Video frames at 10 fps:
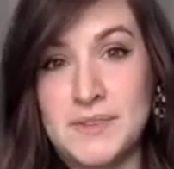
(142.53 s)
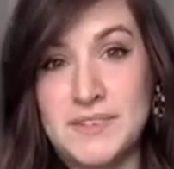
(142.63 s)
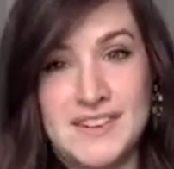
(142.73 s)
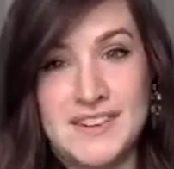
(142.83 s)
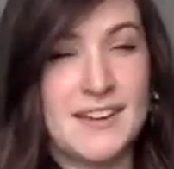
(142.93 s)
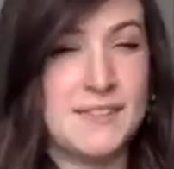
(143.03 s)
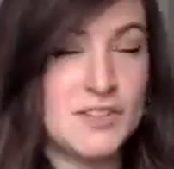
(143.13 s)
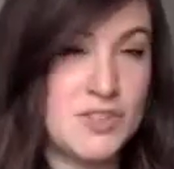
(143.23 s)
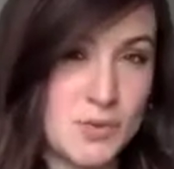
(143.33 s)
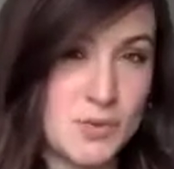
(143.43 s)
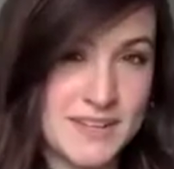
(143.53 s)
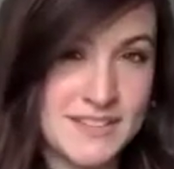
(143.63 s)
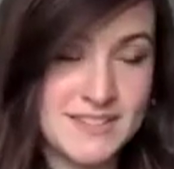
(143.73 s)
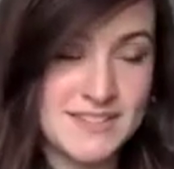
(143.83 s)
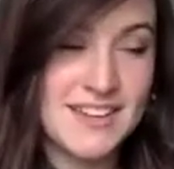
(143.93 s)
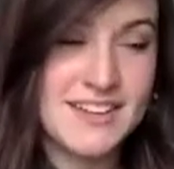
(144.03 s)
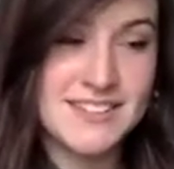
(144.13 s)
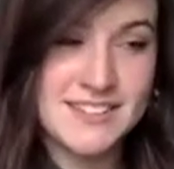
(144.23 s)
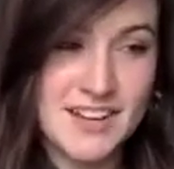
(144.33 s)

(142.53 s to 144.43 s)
but to not have the choice to